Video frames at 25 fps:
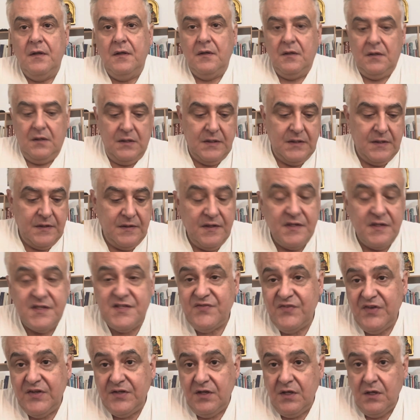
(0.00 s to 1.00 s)
This
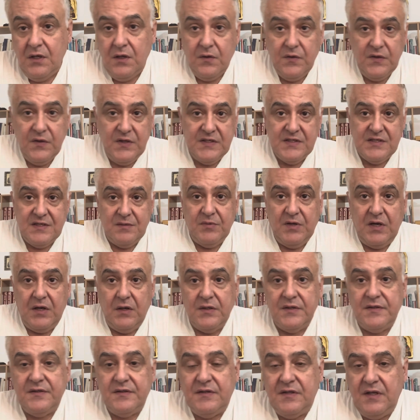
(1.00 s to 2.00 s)
video is
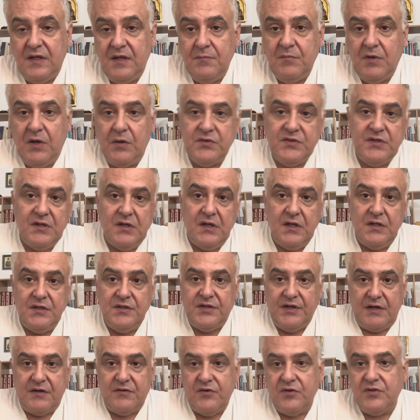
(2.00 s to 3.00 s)
about the Modal
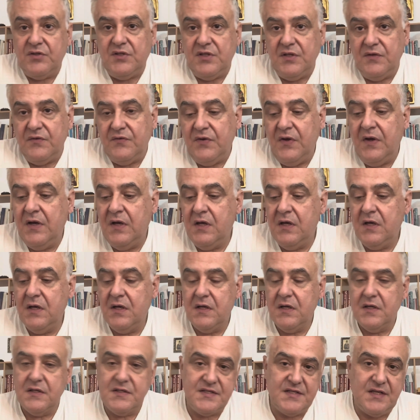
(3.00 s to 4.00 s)
Integrative
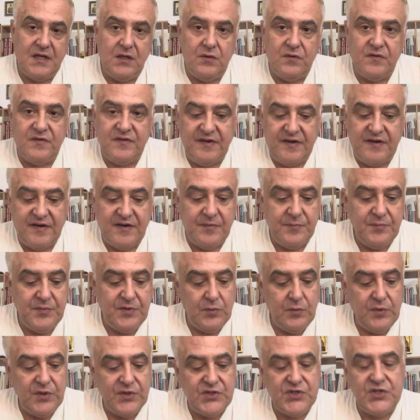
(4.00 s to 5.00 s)
Psychotherapy,
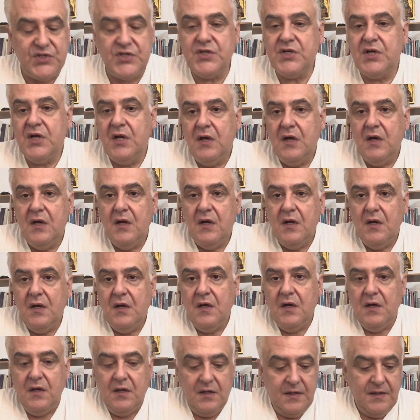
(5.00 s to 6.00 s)
which
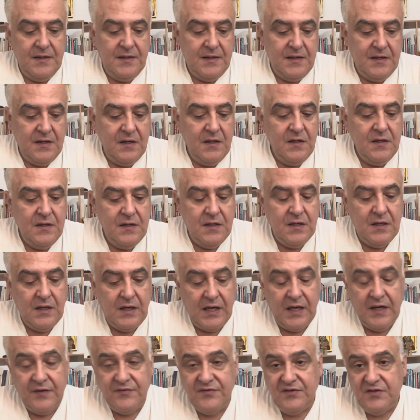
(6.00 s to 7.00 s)
I
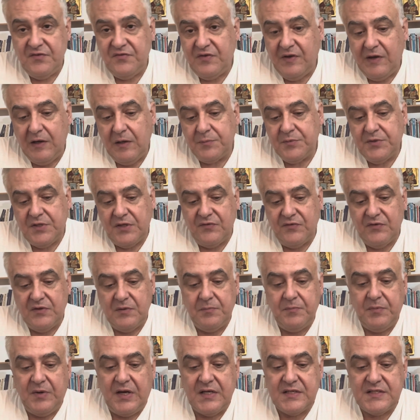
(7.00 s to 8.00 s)
have developed over the
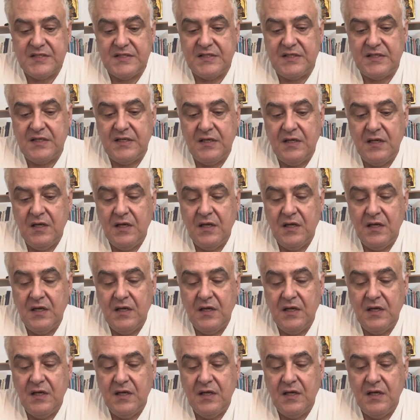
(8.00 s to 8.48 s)
past